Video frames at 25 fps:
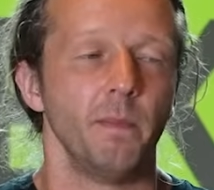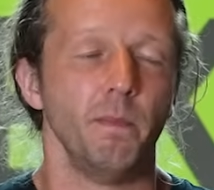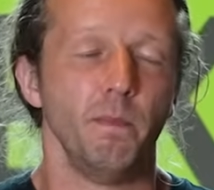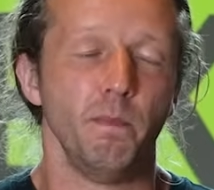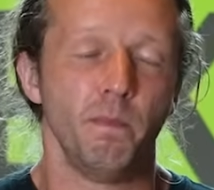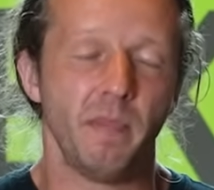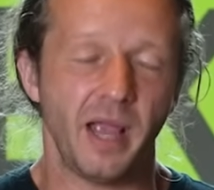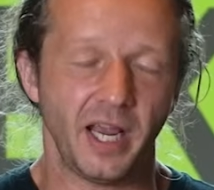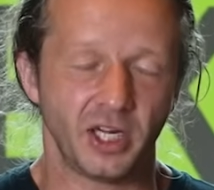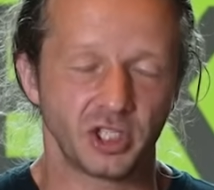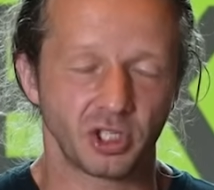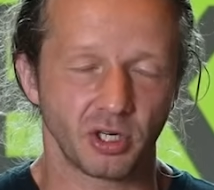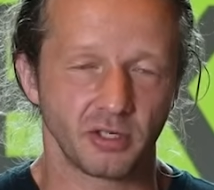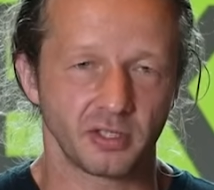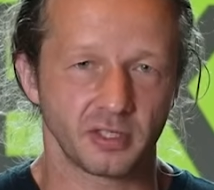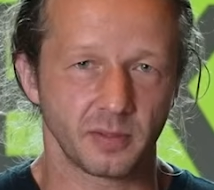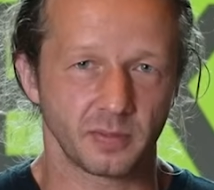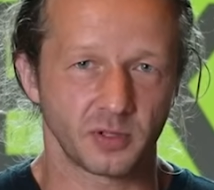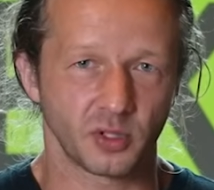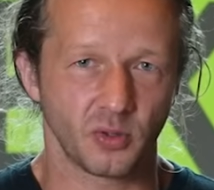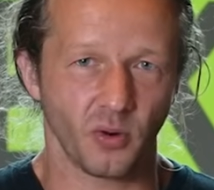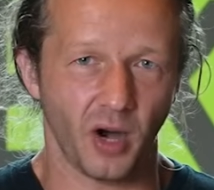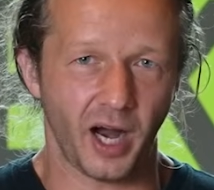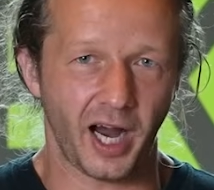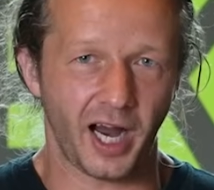Make sure to
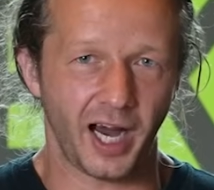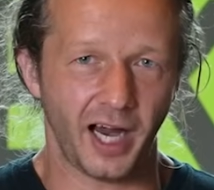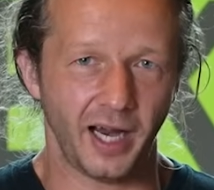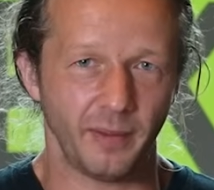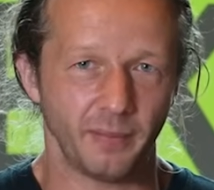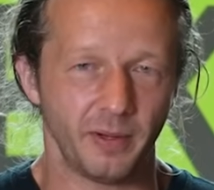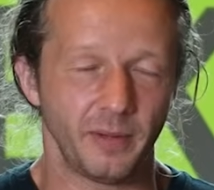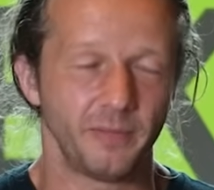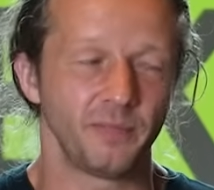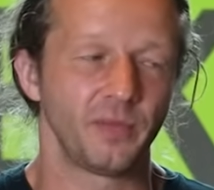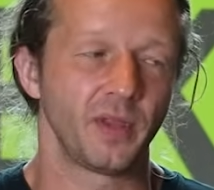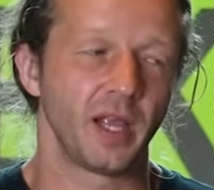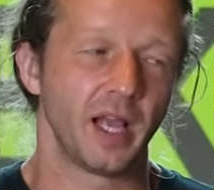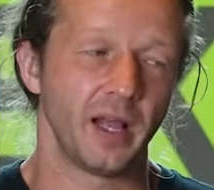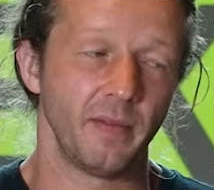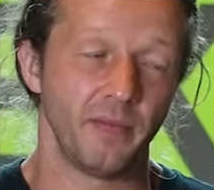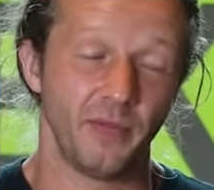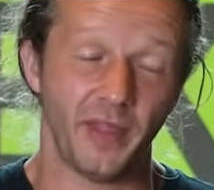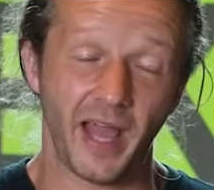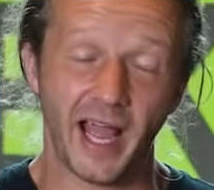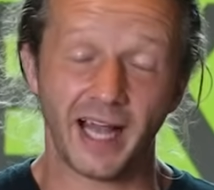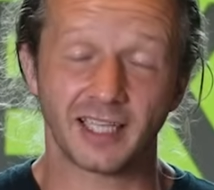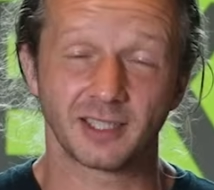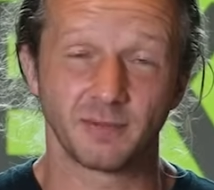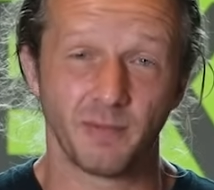subscribe.
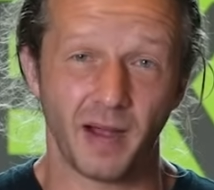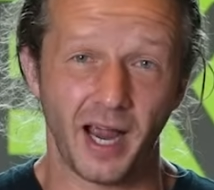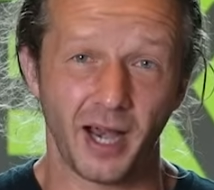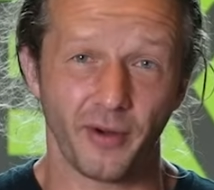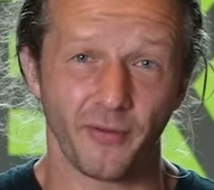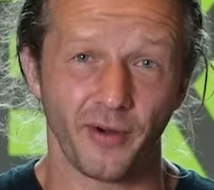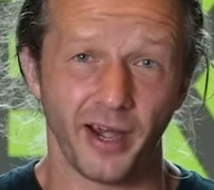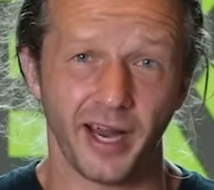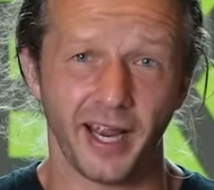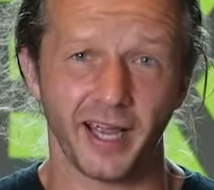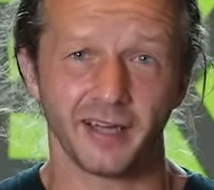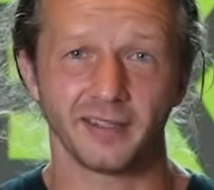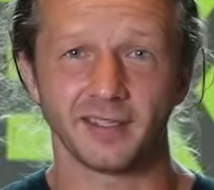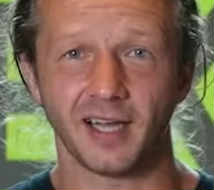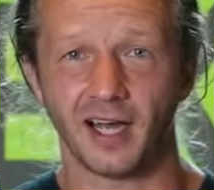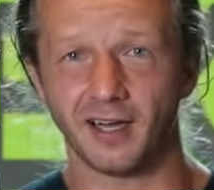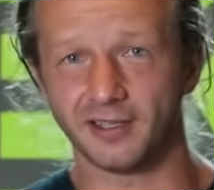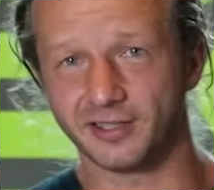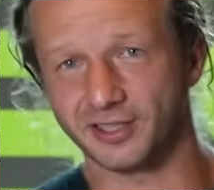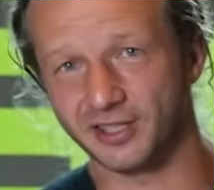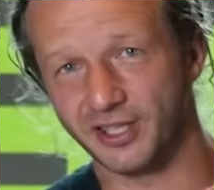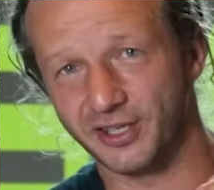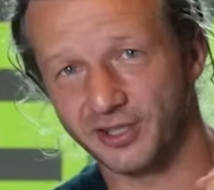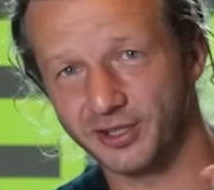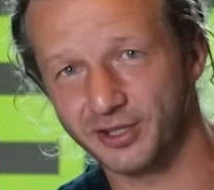That's my rant.
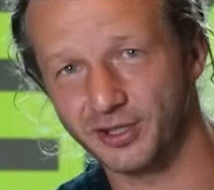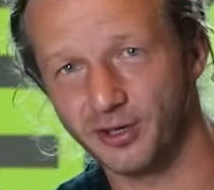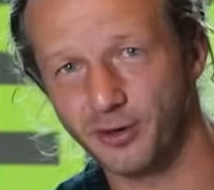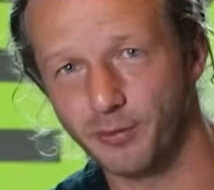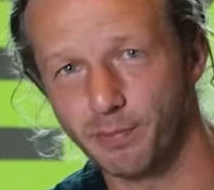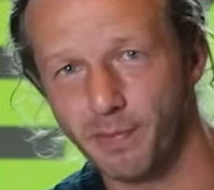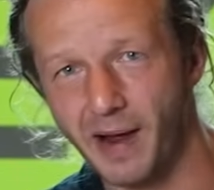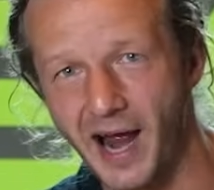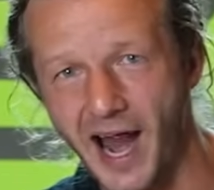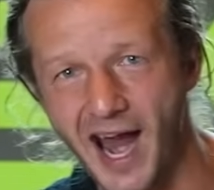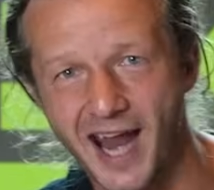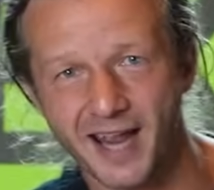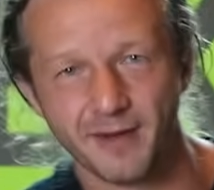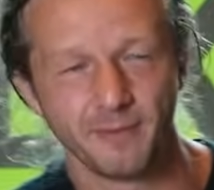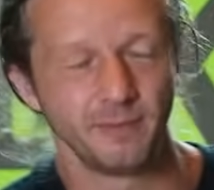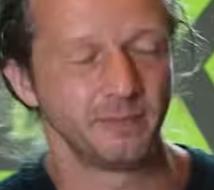I'll see you soon. Bye.